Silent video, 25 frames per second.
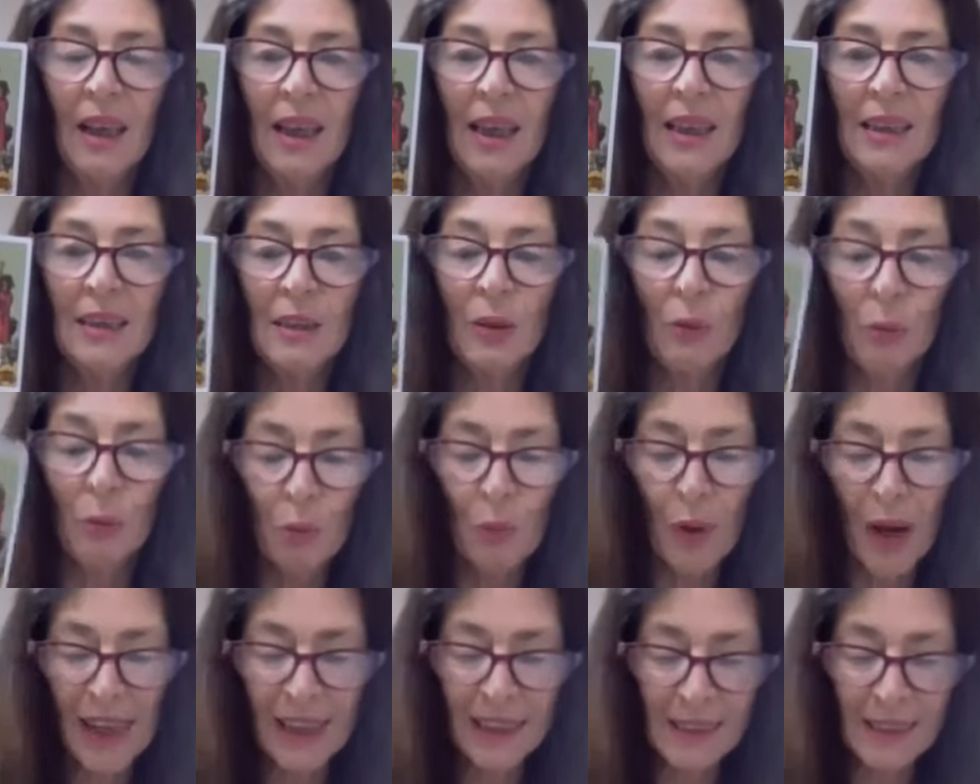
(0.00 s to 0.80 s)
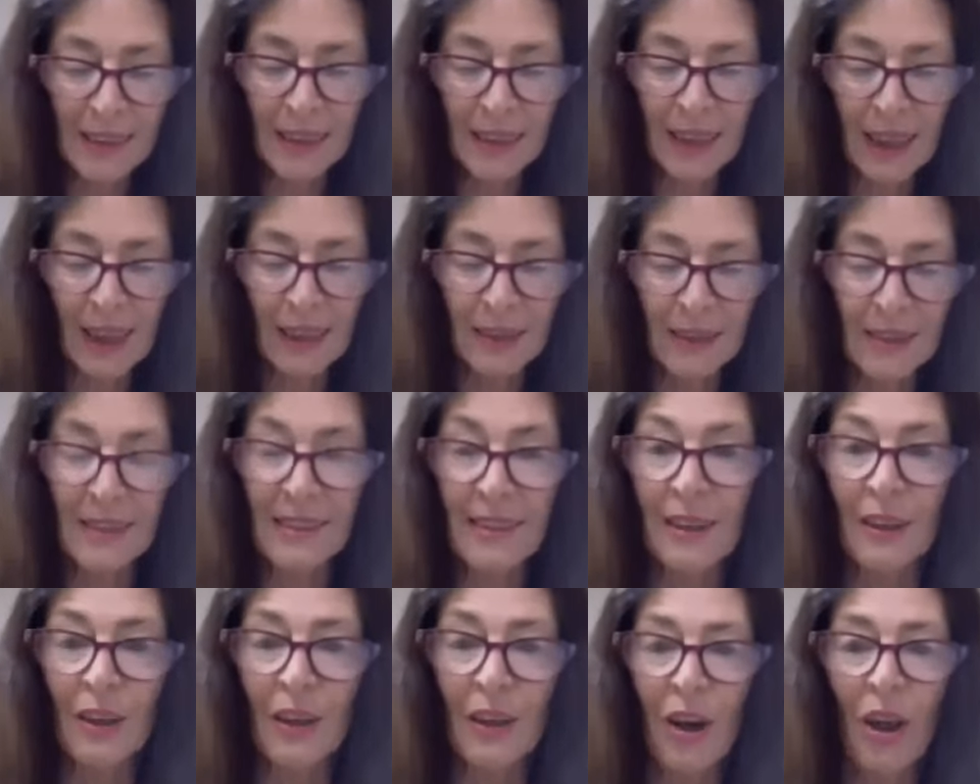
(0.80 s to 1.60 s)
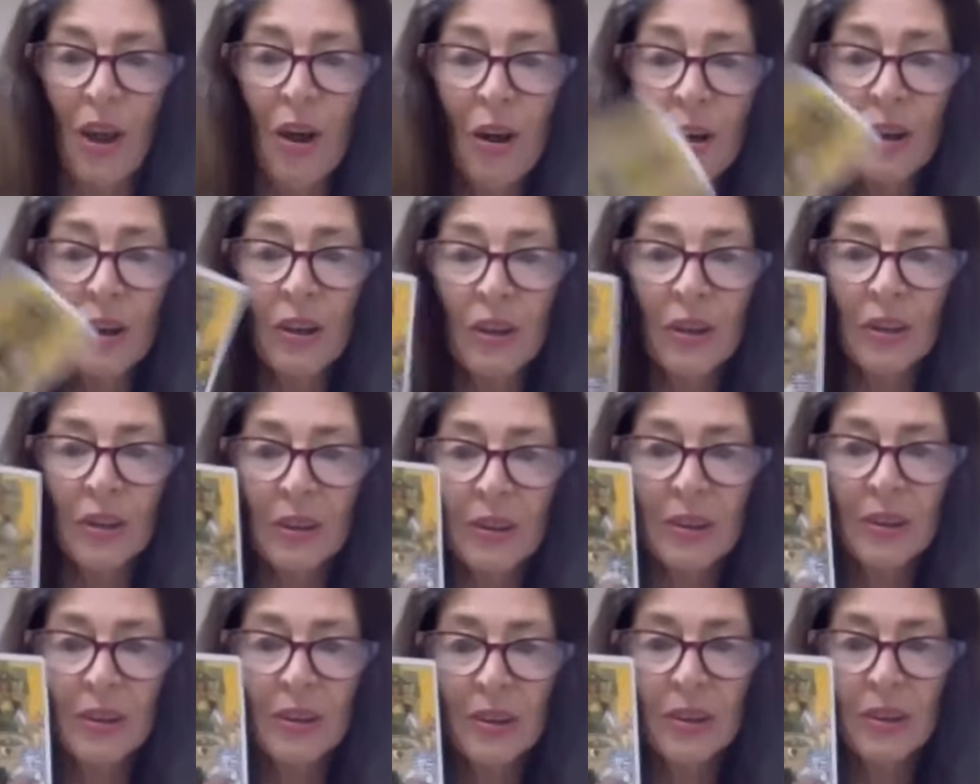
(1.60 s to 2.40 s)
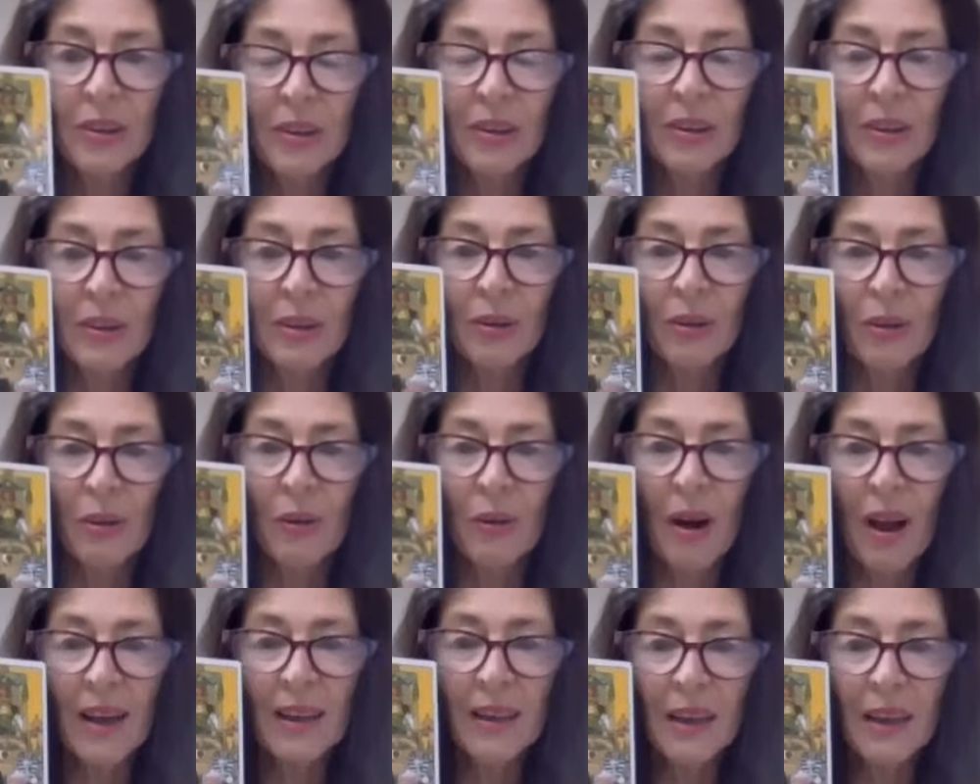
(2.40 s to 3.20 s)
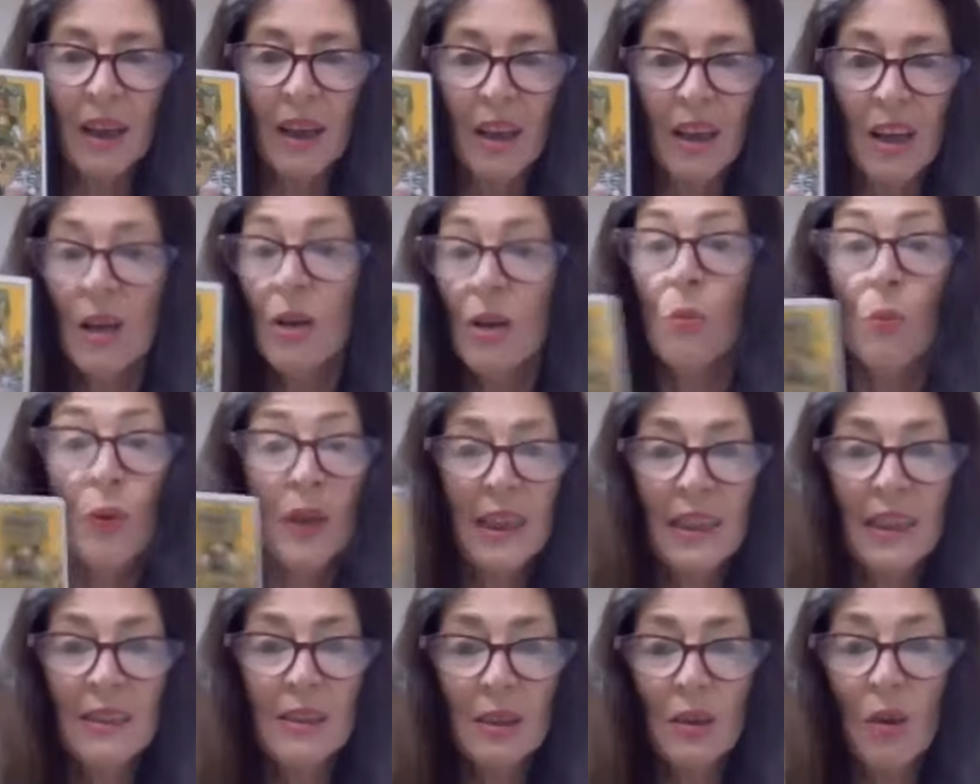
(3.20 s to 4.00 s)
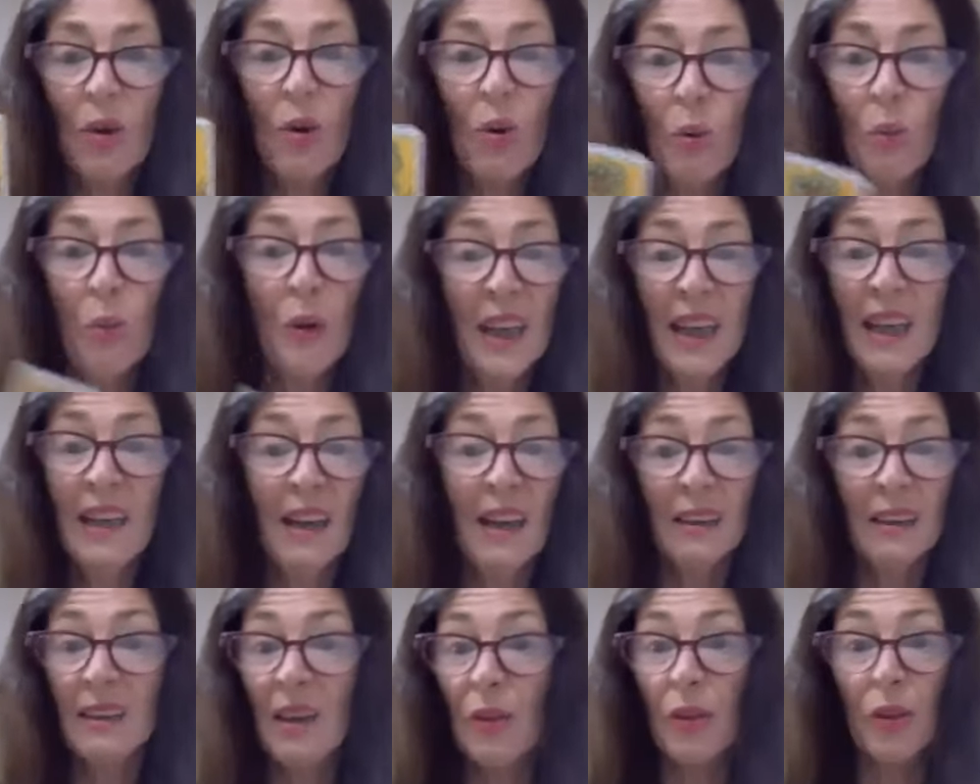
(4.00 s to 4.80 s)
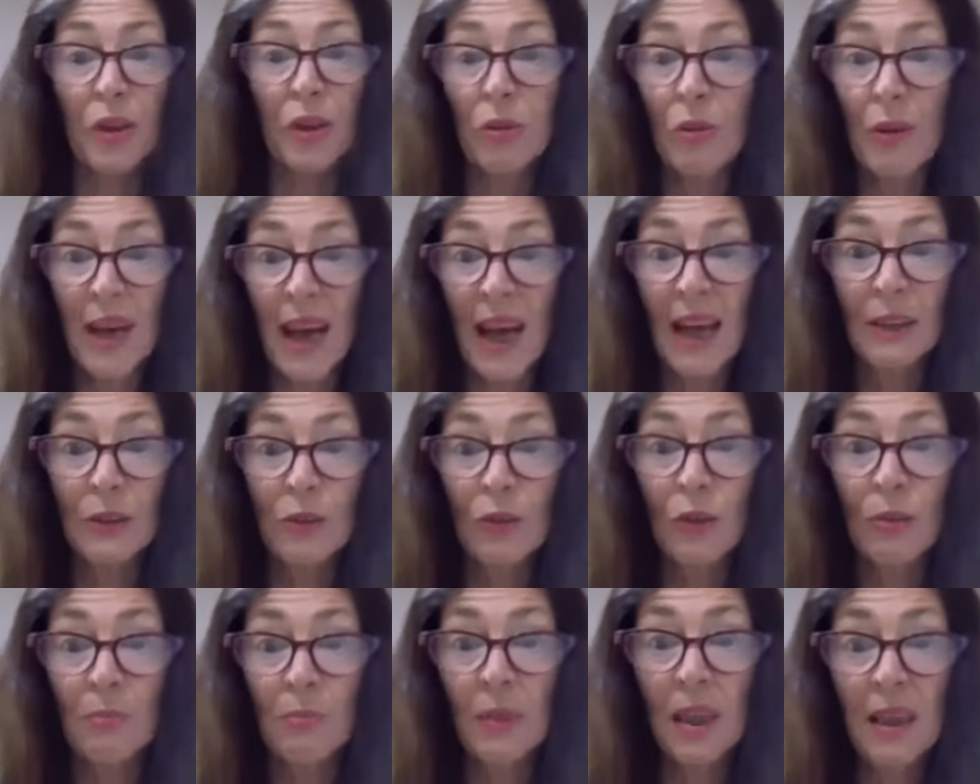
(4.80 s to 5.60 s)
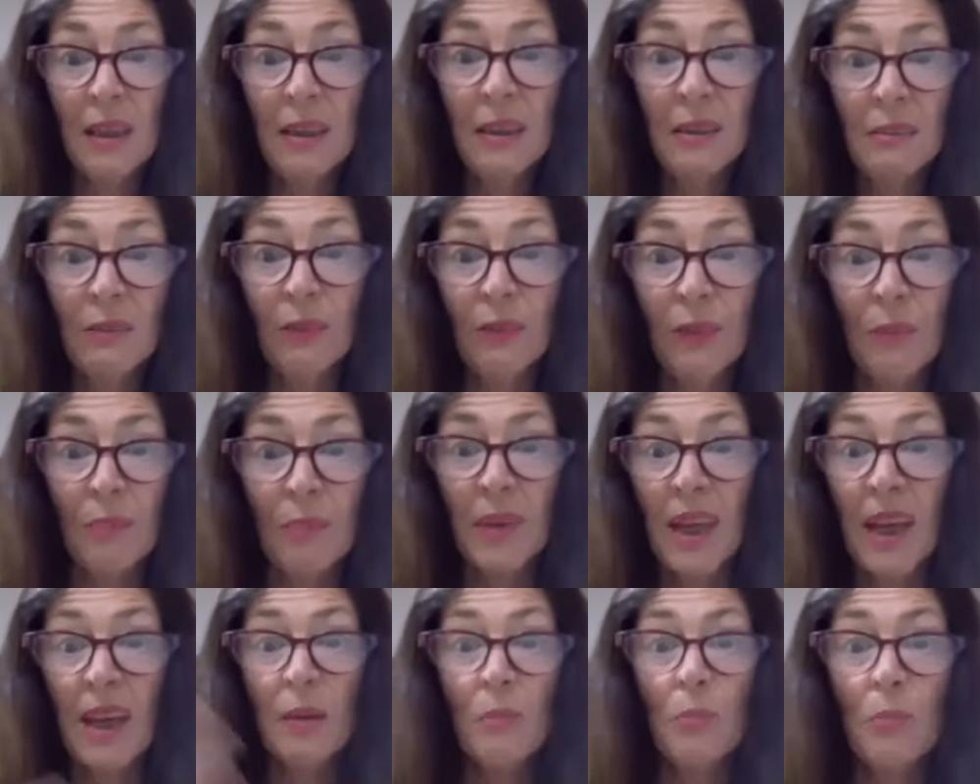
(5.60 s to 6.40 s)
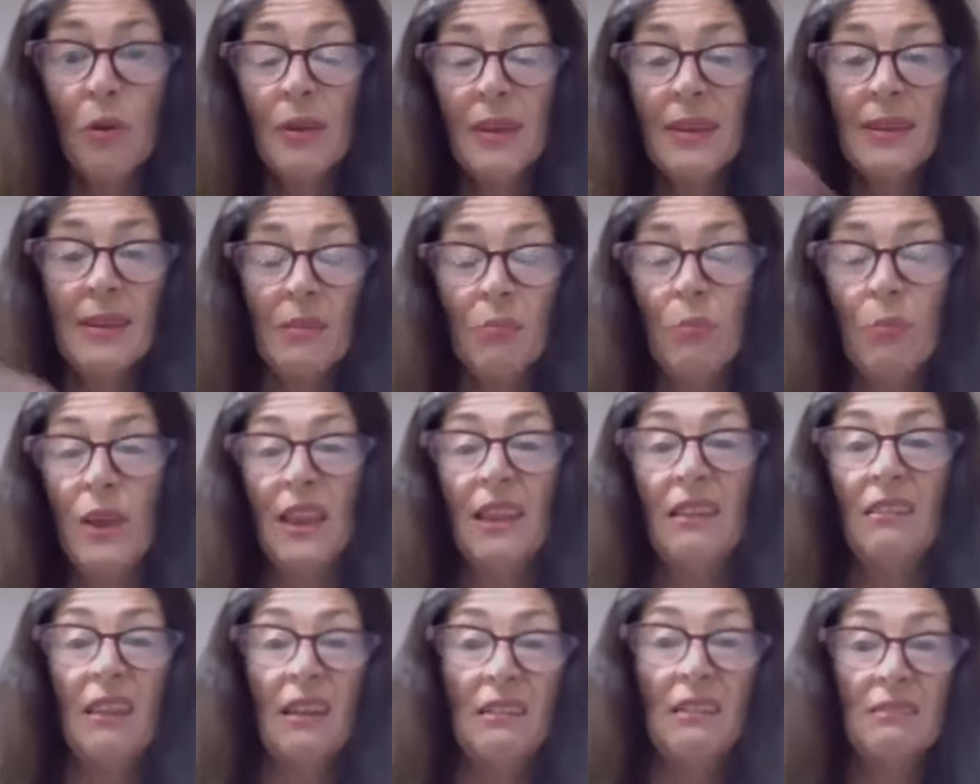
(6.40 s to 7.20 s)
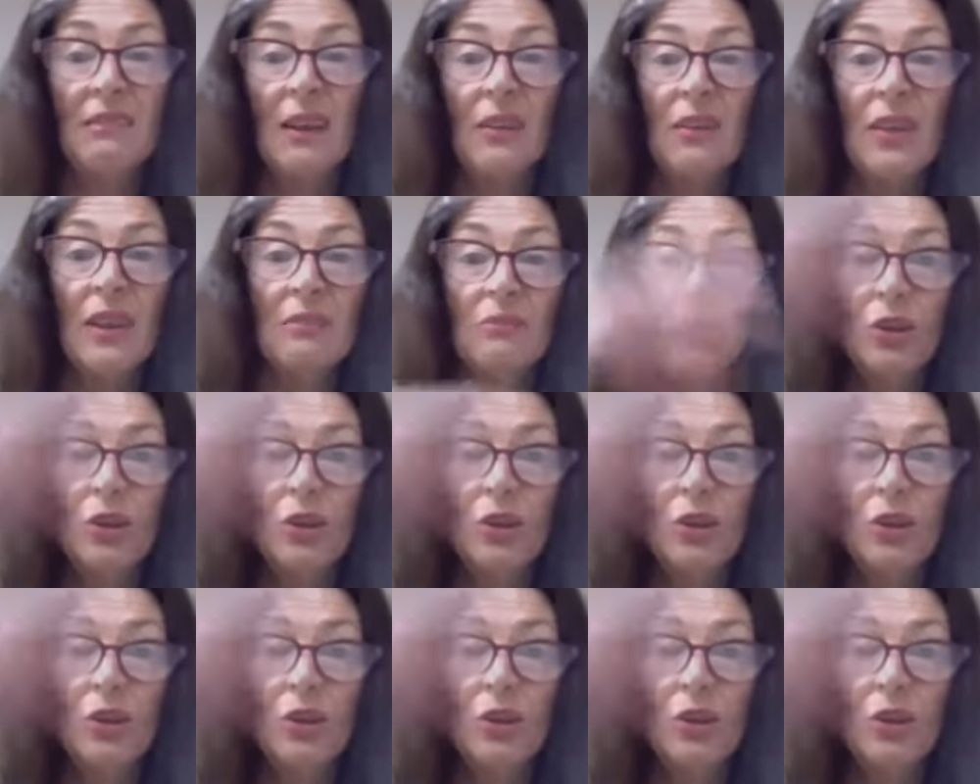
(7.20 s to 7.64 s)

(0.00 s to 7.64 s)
It's a race against the clock, right? We can score, we can get another 300 million from the Emirates, we can get another